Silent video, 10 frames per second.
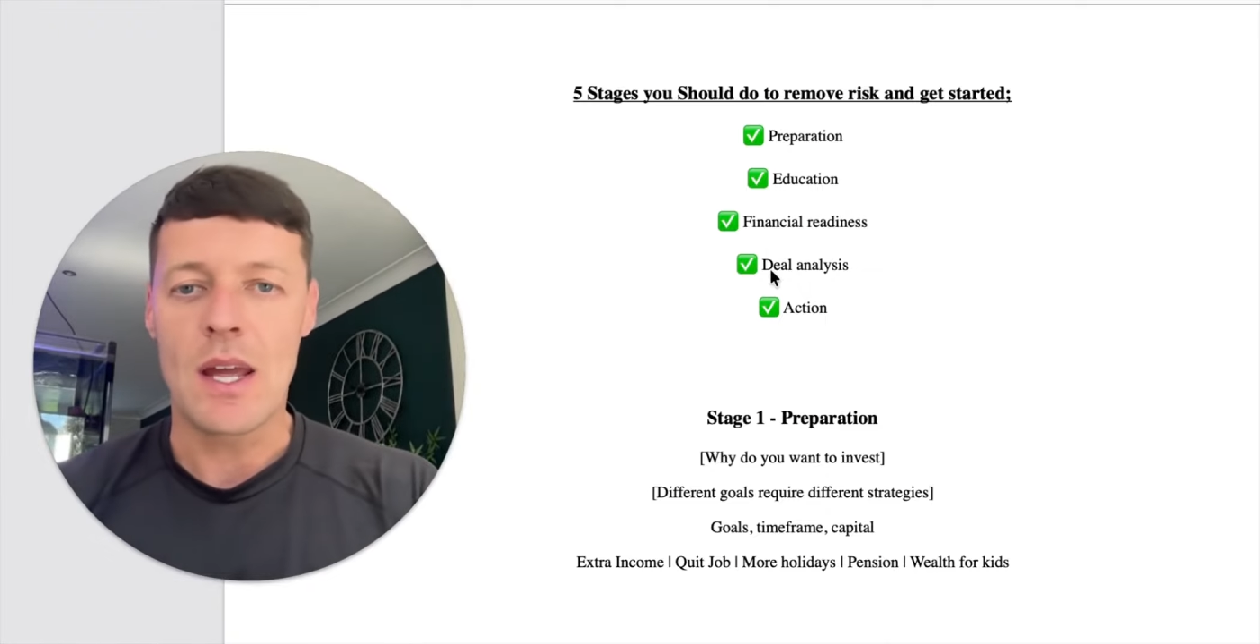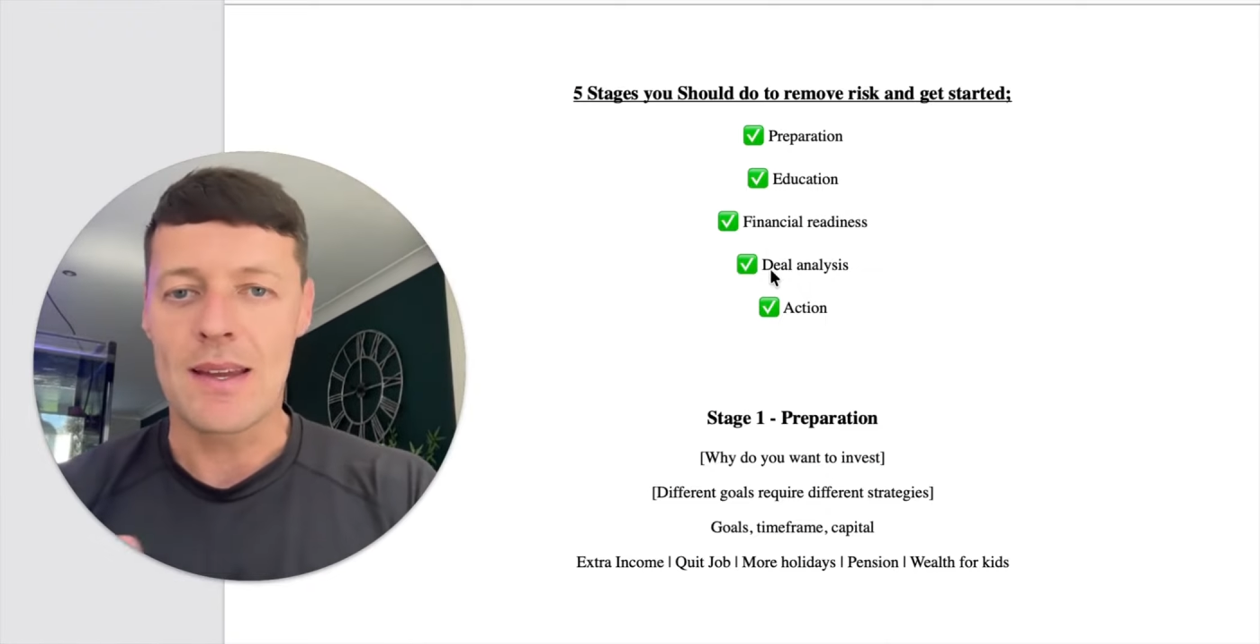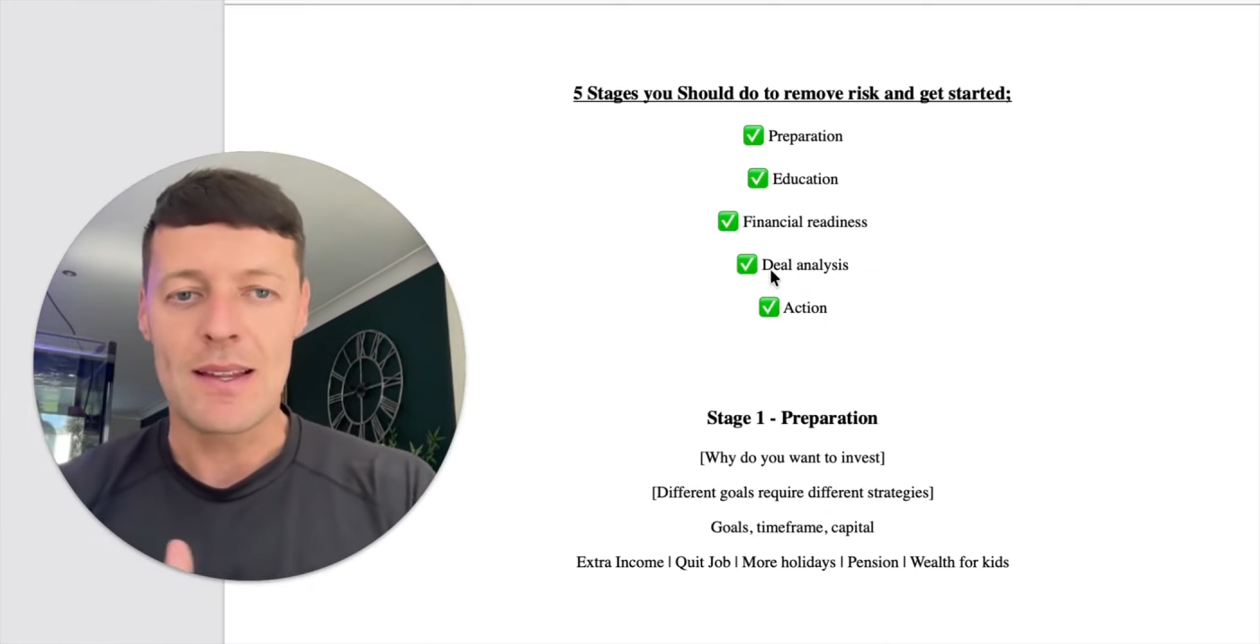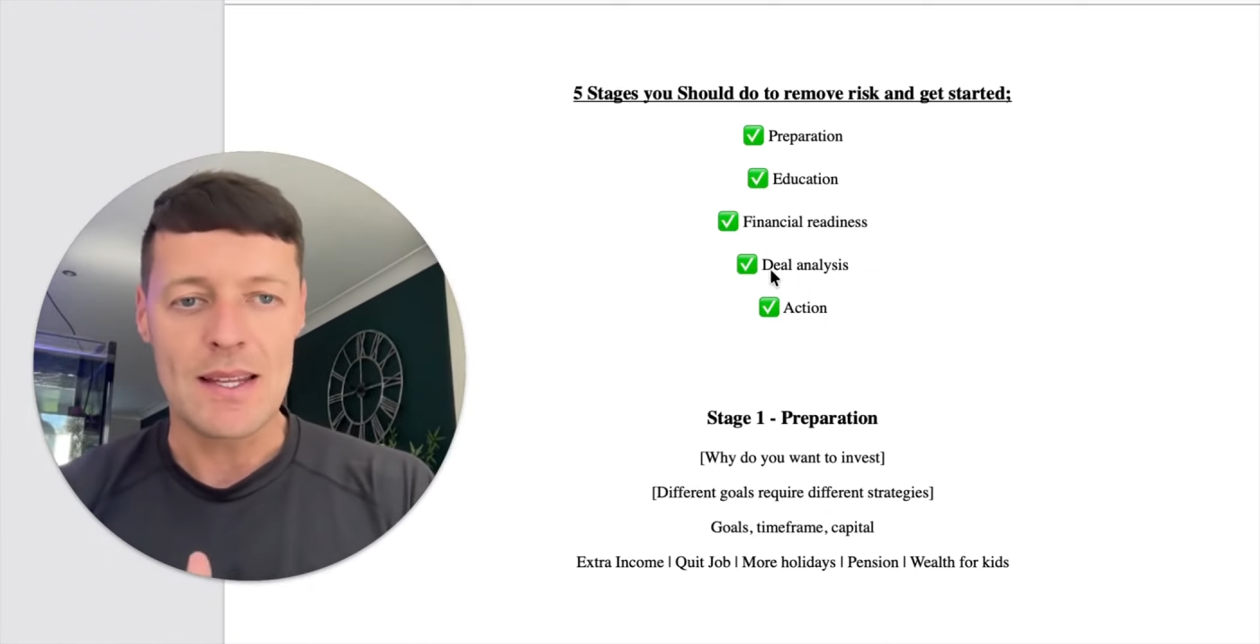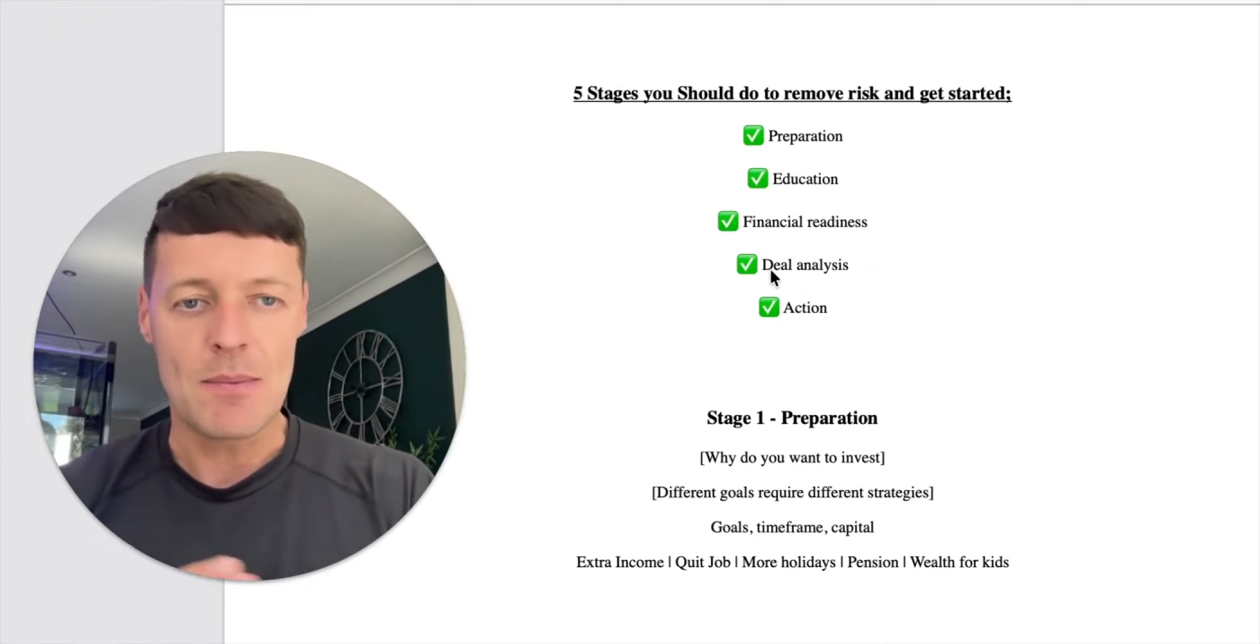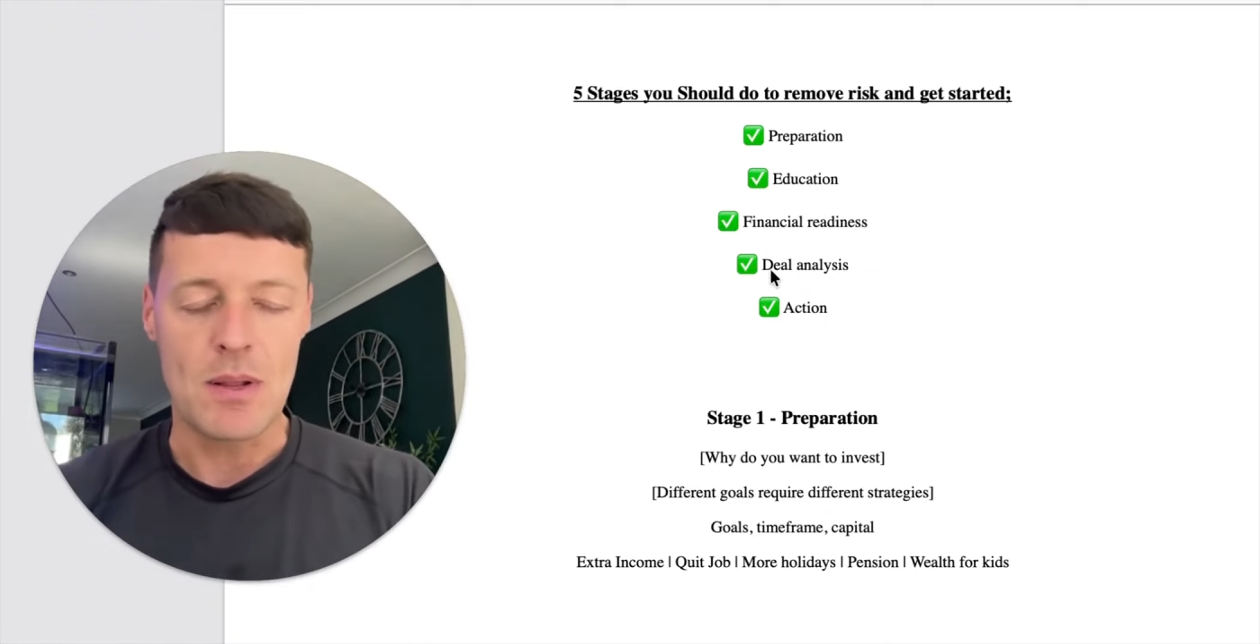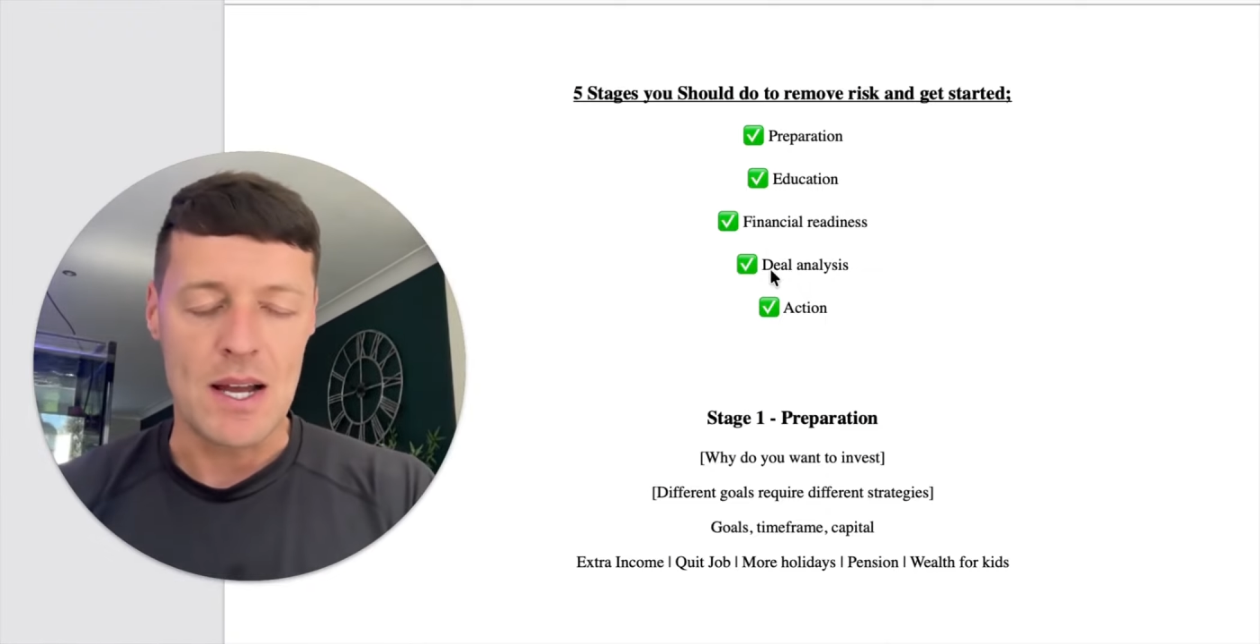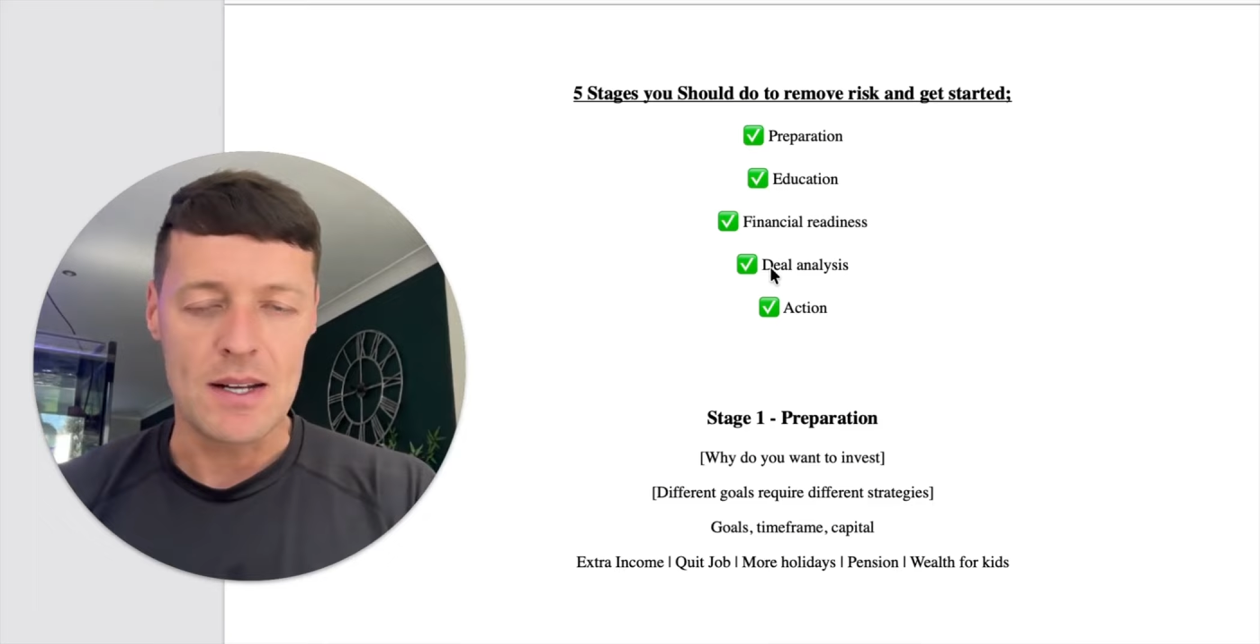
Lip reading: a clear plan,